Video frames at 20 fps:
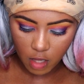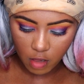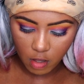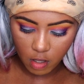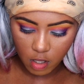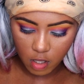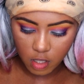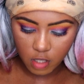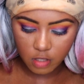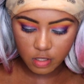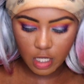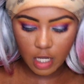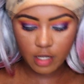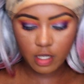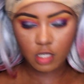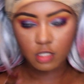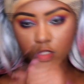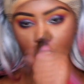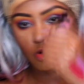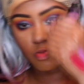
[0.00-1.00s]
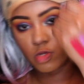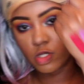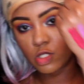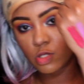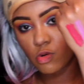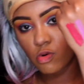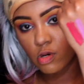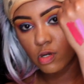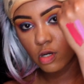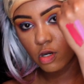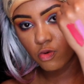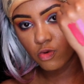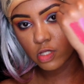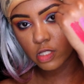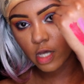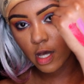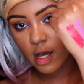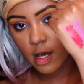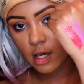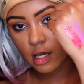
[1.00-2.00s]
look because I got so much going on with
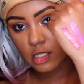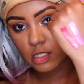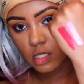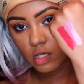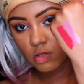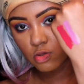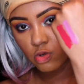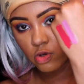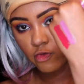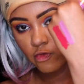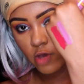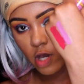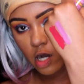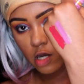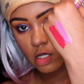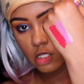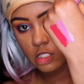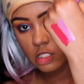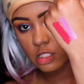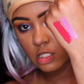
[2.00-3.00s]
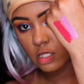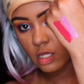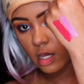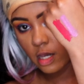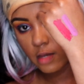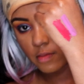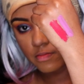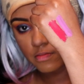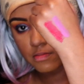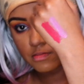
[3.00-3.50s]
the eyes. I don't know if y'all can see that.